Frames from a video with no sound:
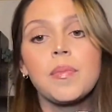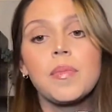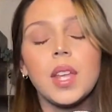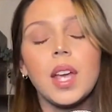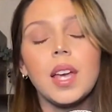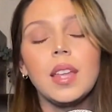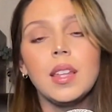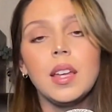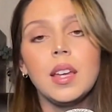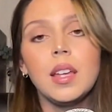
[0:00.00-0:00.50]

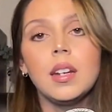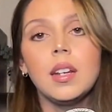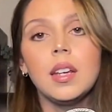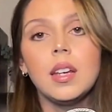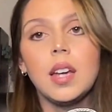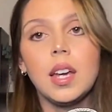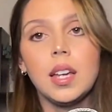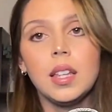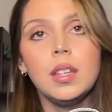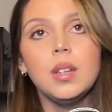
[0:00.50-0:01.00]
And then
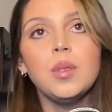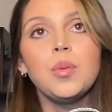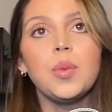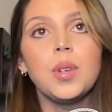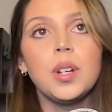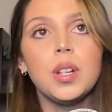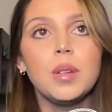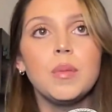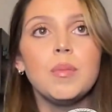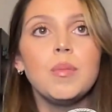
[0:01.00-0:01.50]
I think
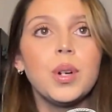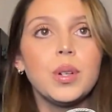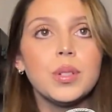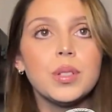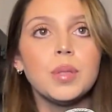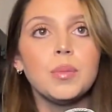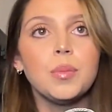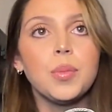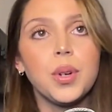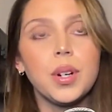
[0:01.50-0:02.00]
one of the
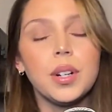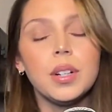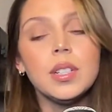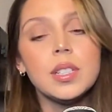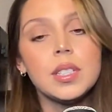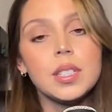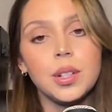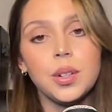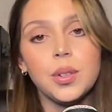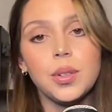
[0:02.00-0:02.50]
most important
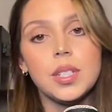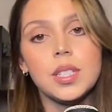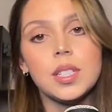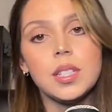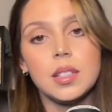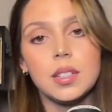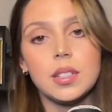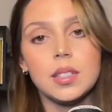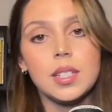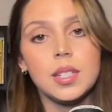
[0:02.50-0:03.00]
is
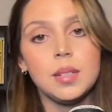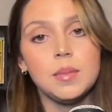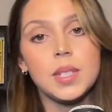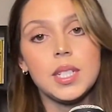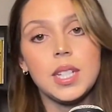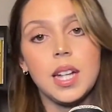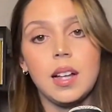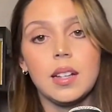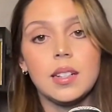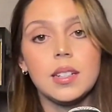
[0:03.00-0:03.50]
increasing their team's
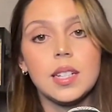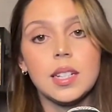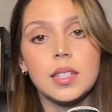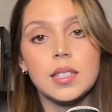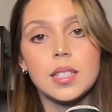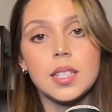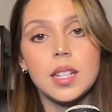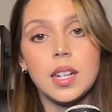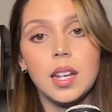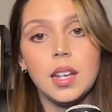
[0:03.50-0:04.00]
talent
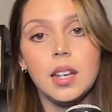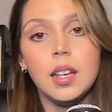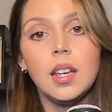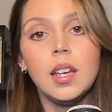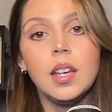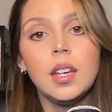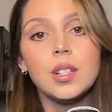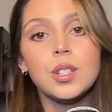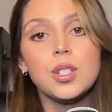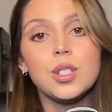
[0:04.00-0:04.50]
density.
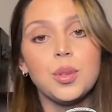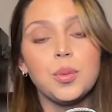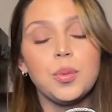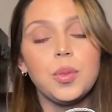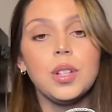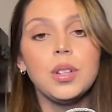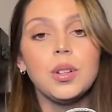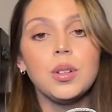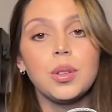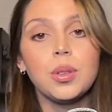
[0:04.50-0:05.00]
So
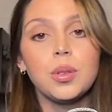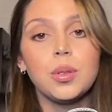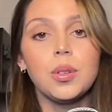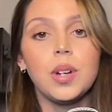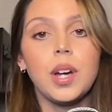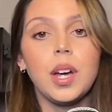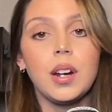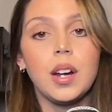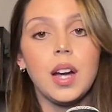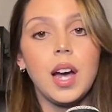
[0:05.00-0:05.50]
we go through
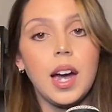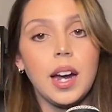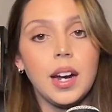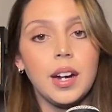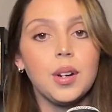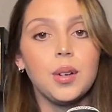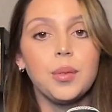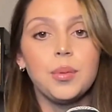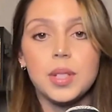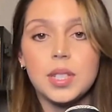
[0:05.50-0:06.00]
how to
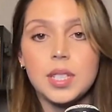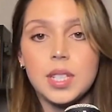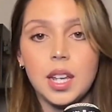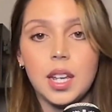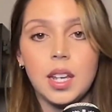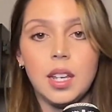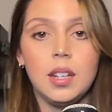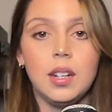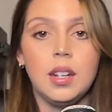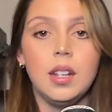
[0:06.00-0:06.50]
hire,
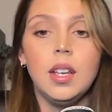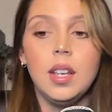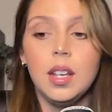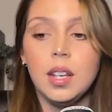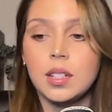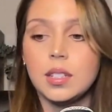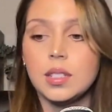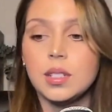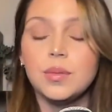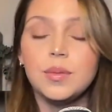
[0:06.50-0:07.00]
retain,
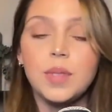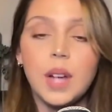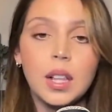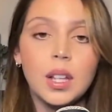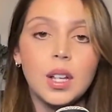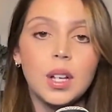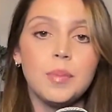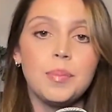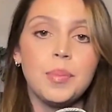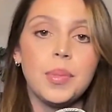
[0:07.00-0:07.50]

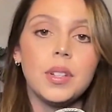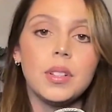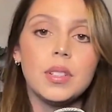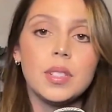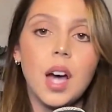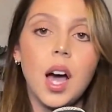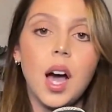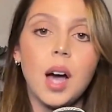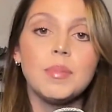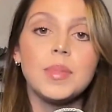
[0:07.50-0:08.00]
develop
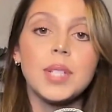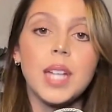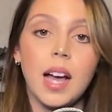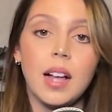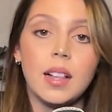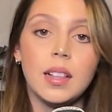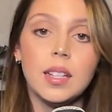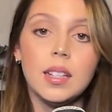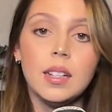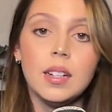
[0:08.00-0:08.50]
top
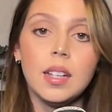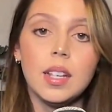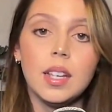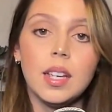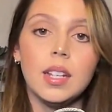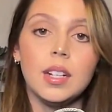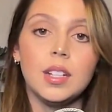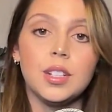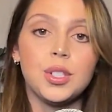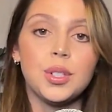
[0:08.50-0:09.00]
talent
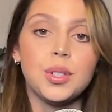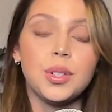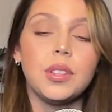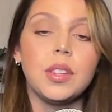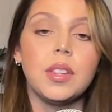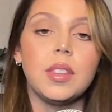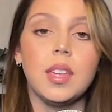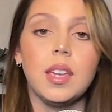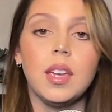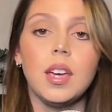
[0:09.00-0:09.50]
and ensure
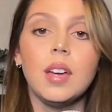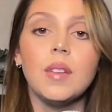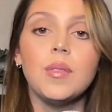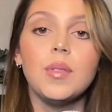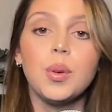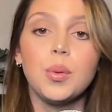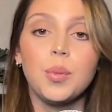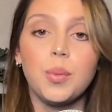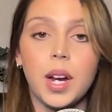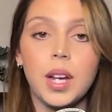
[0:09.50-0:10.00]
that they have
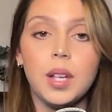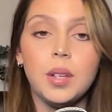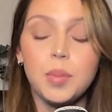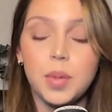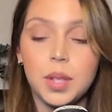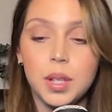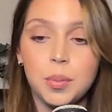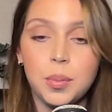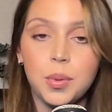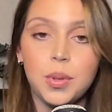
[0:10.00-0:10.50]
the right
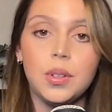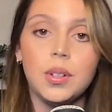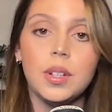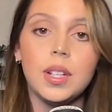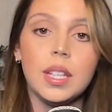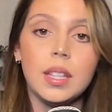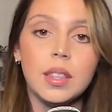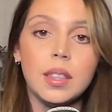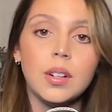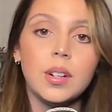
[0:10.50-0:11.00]
people
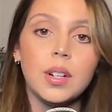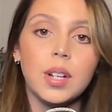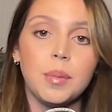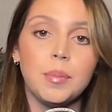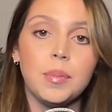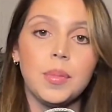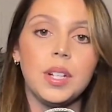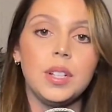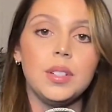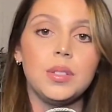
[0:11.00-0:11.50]
in their
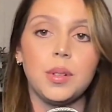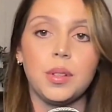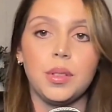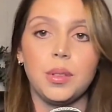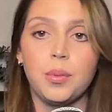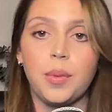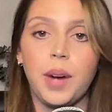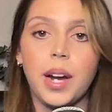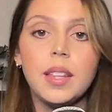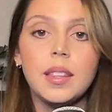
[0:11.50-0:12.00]
company doing
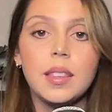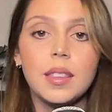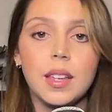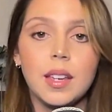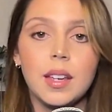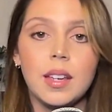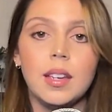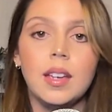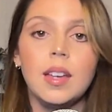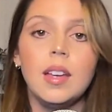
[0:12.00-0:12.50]
the right
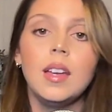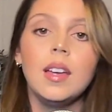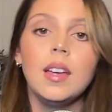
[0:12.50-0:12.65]
thing